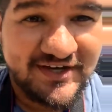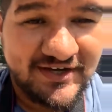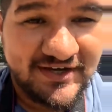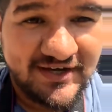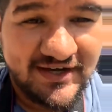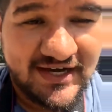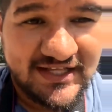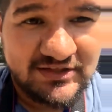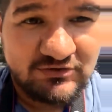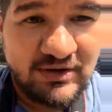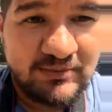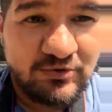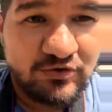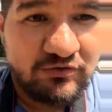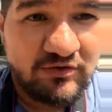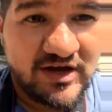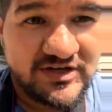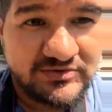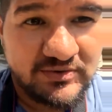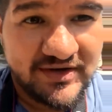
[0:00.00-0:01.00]
at the Rainbow
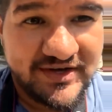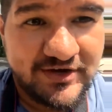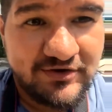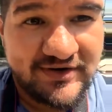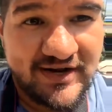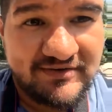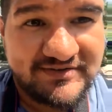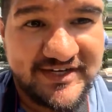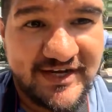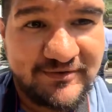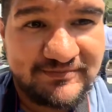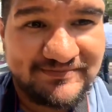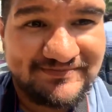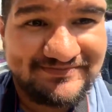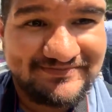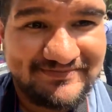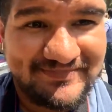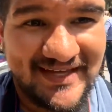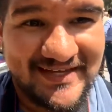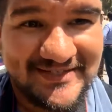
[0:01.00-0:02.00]
Crosswalk here downtown.
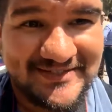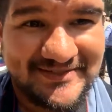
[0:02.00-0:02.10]
Thanks.